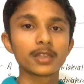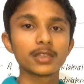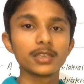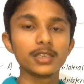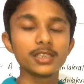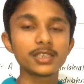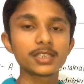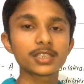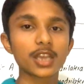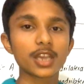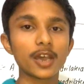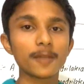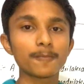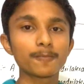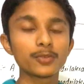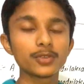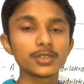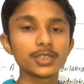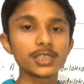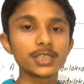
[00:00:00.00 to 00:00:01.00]
its
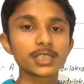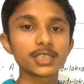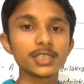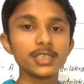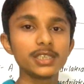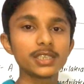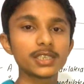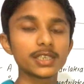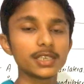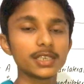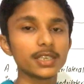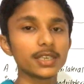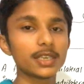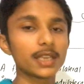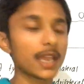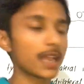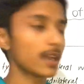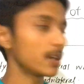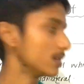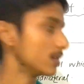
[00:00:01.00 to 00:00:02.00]
opposite interior
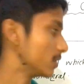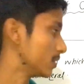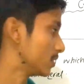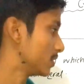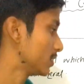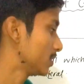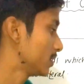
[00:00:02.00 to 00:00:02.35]
angle.